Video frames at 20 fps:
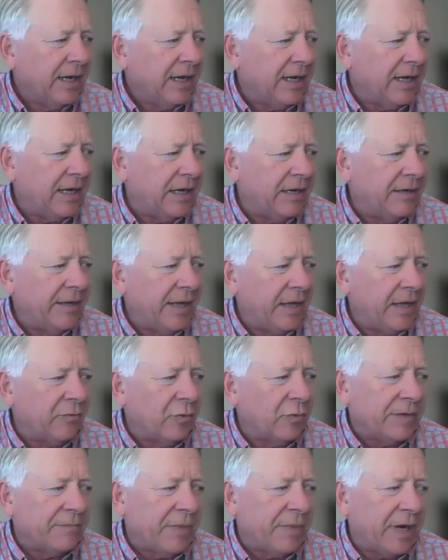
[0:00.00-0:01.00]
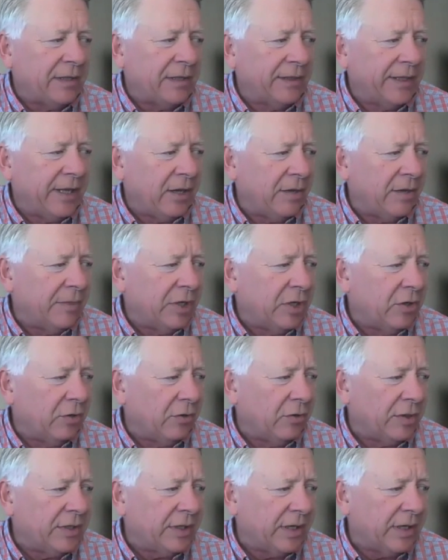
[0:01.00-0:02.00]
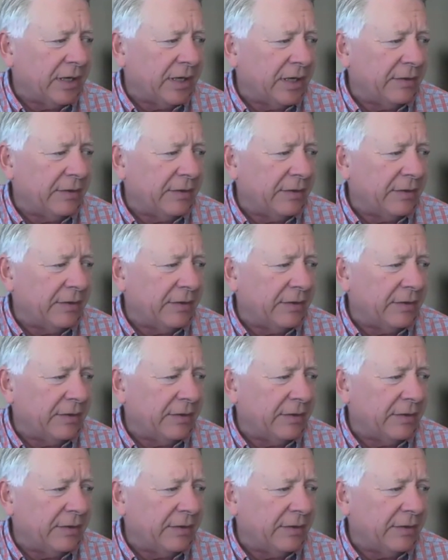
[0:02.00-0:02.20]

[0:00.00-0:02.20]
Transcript: and written by Leon Minogue.